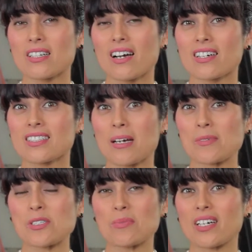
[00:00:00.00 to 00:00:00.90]
clients come
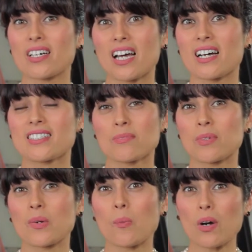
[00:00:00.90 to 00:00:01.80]
to me and ask
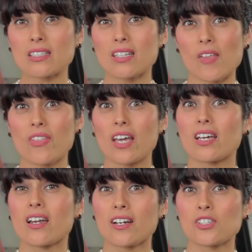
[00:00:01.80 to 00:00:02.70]
me what is it that they
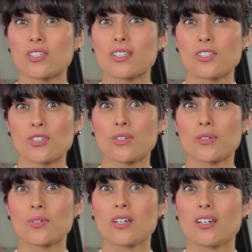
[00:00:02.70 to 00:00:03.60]
can actually
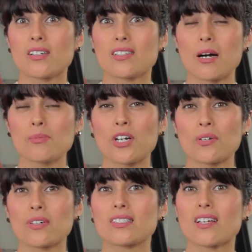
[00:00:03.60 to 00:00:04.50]
do to help
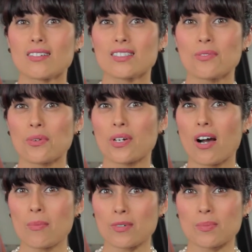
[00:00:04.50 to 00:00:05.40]
generate sales for their
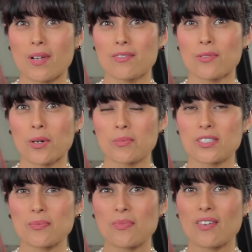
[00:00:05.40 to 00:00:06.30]
e-commerce platforms.